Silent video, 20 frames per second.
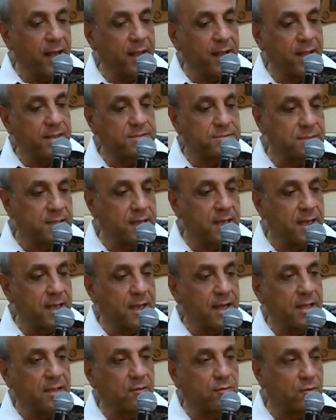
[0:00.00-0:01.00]
its
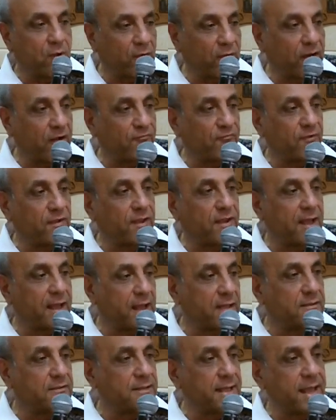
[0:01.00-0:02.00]
iconography
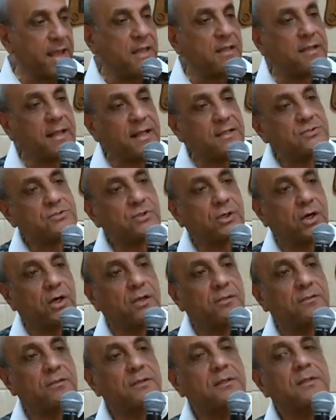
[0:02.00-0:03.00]
and date and so on.
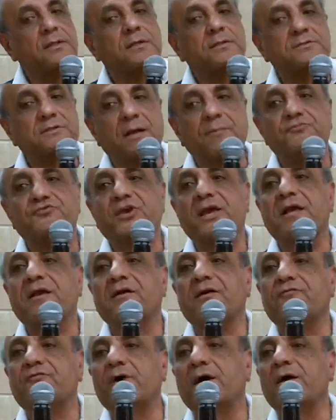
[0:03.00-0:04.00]
So I'm saying
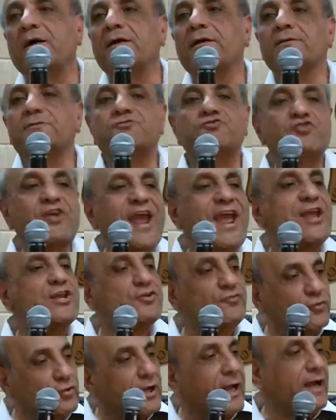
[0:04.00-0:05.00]
change
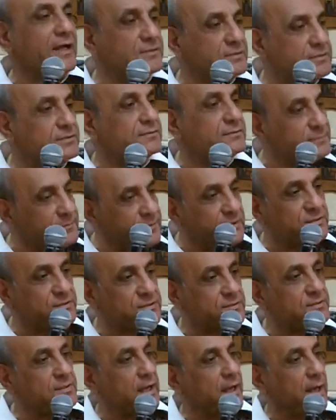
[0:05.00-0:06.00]
for us
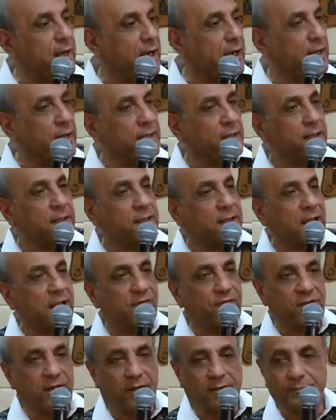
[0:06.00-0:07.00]
this
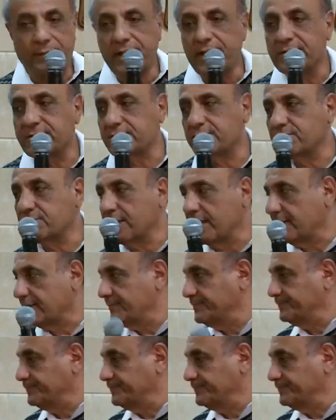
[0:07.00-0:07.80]
evening. Please do that.